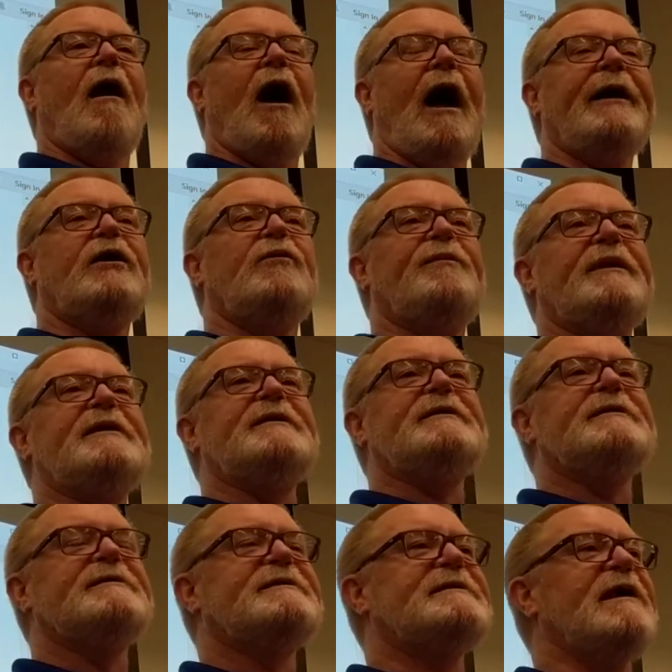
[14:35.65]
I could be
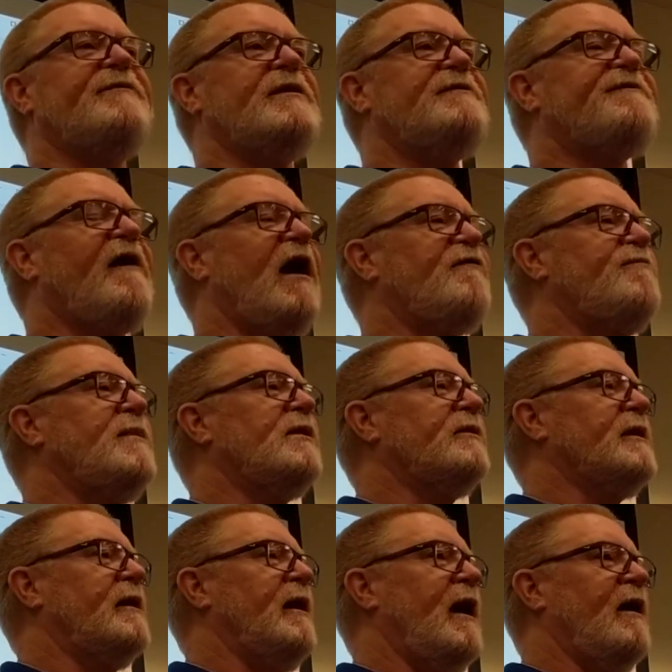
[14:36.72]
75 million